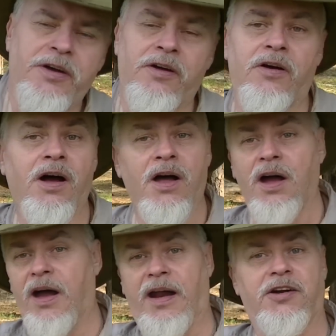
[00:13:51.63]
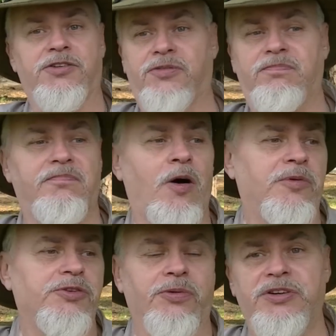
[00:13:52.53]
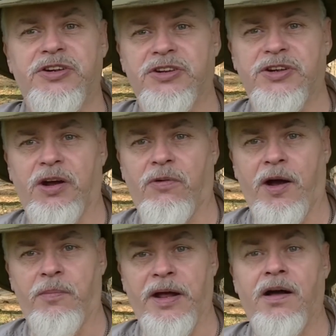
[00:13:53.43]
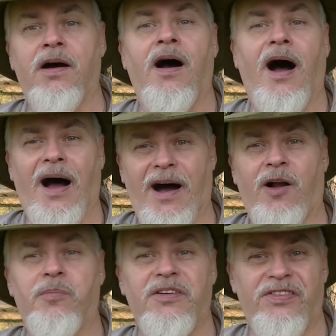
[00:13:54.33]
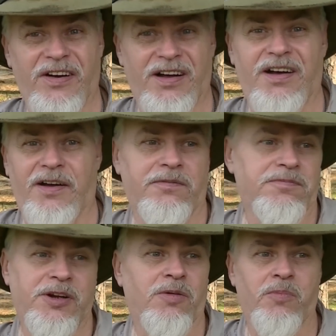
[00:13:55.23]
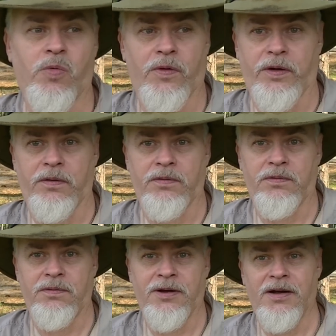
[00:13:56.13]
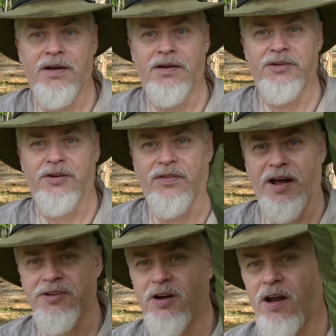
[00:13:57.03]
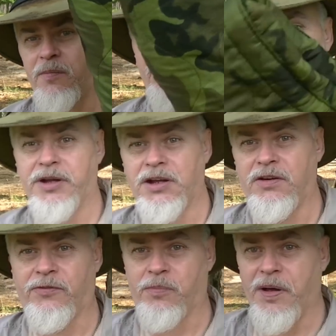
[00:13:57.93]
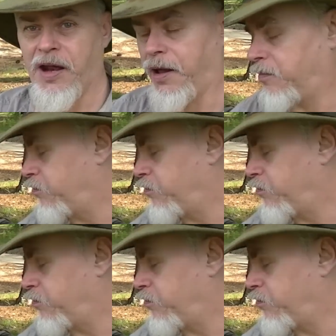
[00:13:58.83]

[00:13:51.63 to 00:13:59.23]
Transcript: it under, and it's almost 360 around me. I'll be fine till morning. So that's all I'm going to need for bedding.